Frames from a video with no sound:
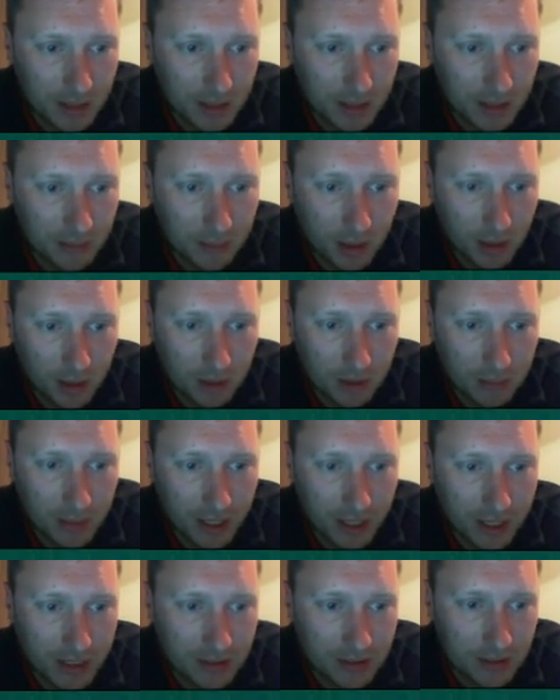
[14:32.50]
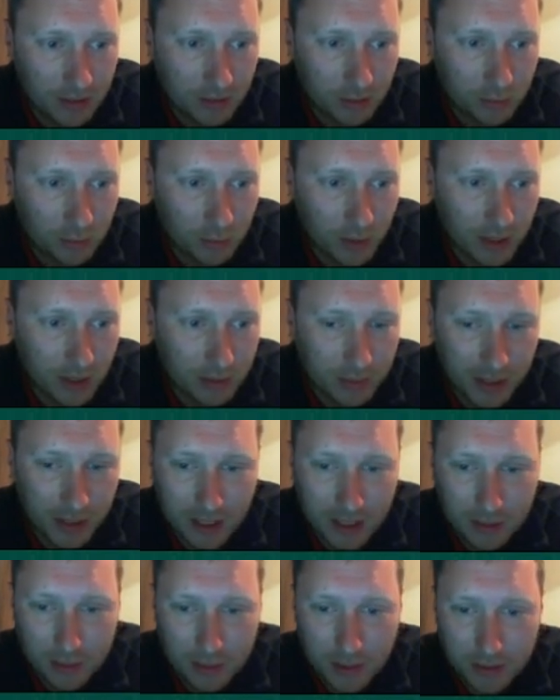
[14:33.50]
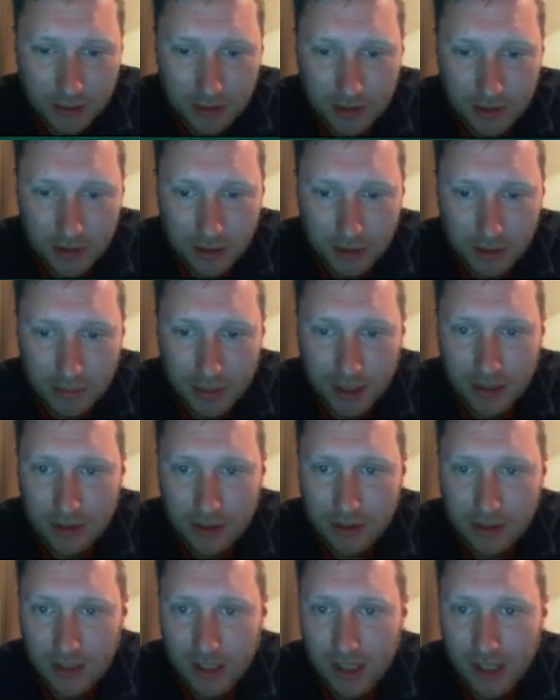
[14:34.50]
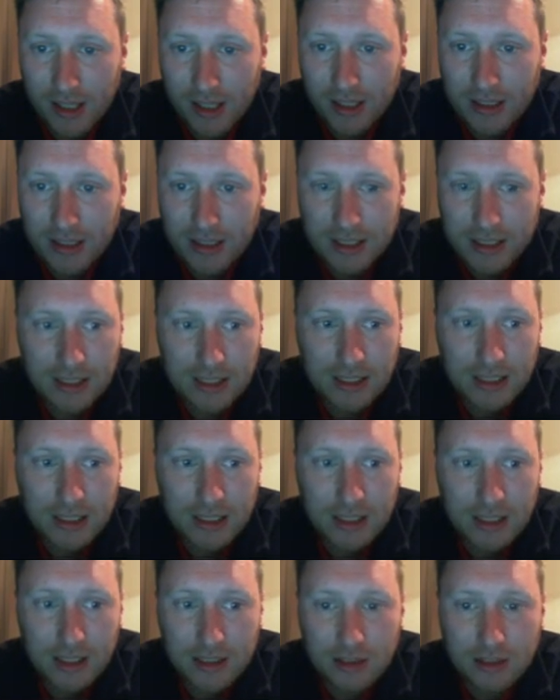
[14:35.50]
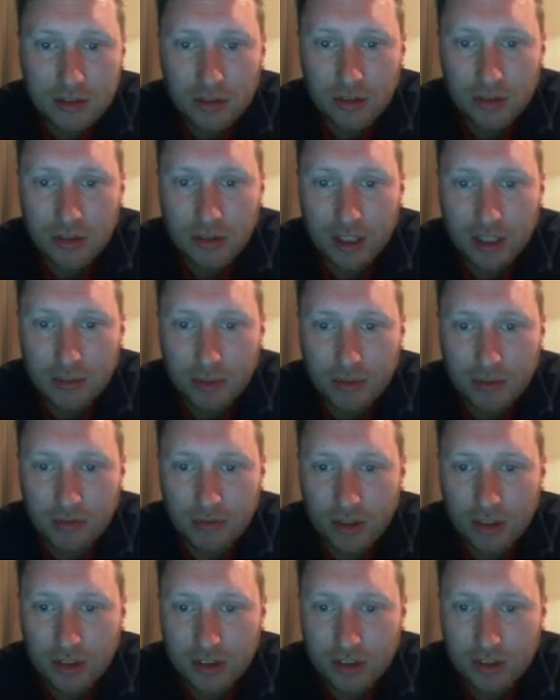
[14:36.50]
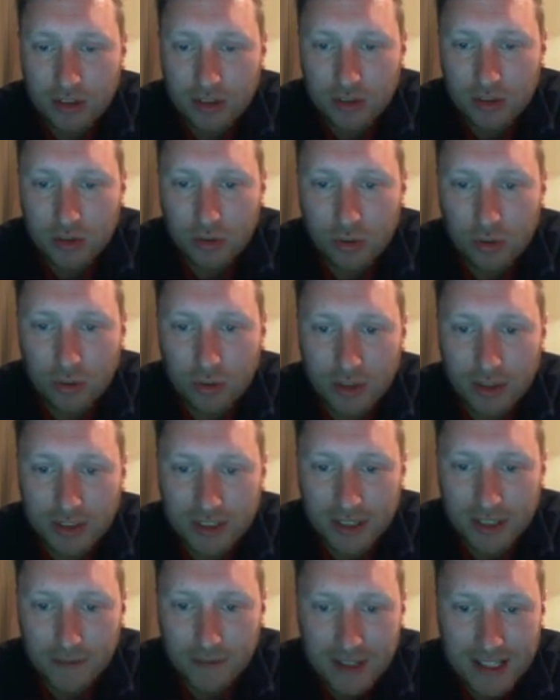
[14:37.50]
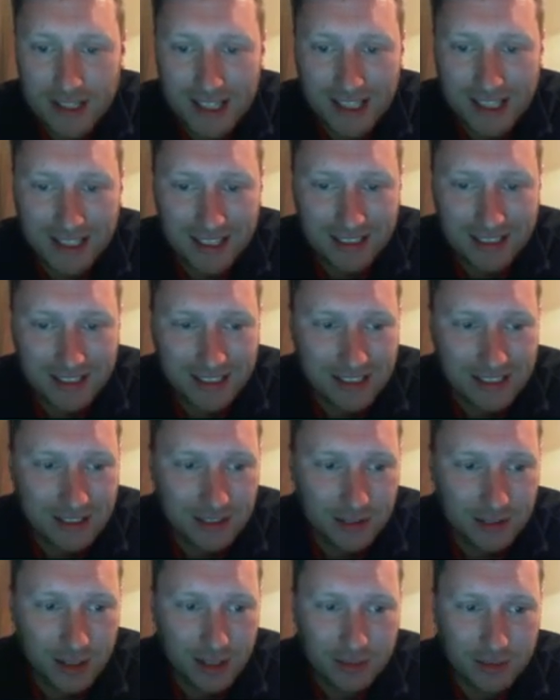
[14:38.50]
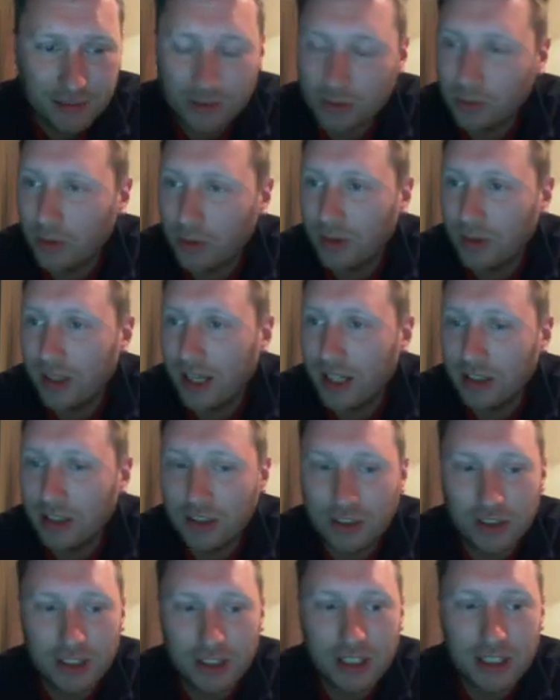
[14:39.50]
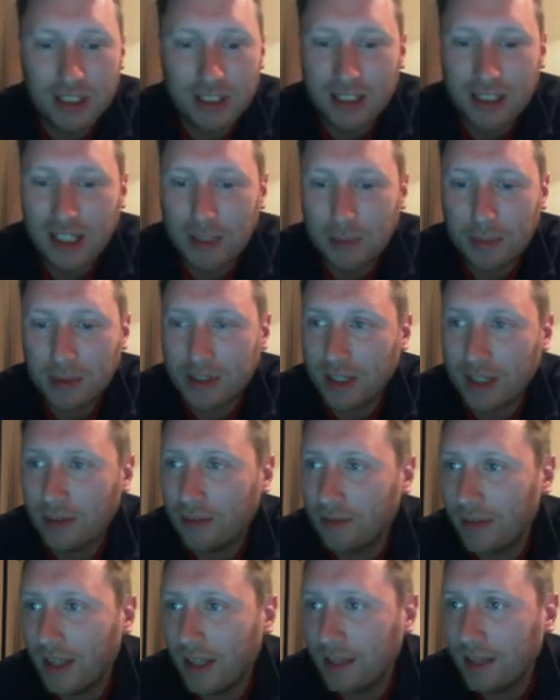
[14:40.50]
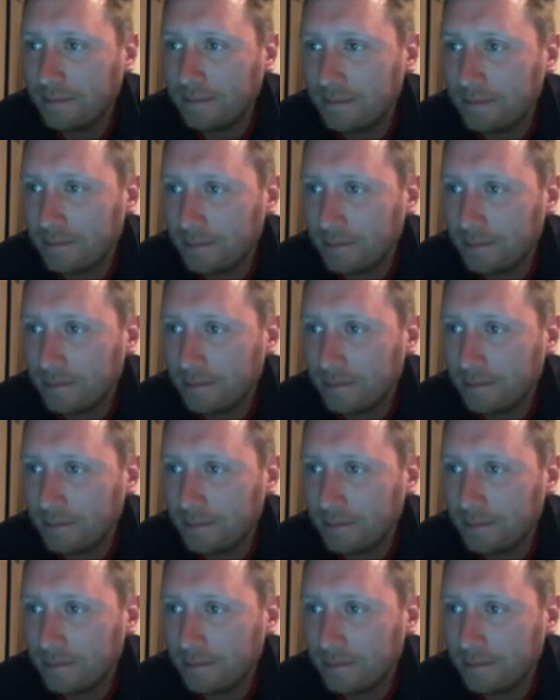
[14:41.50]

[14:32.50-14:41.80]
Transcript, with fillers: and Michael McIntyre as well making appearances on the bench there. John Daddy Bob scoring 17 last season, so that's what edged keepers out of that.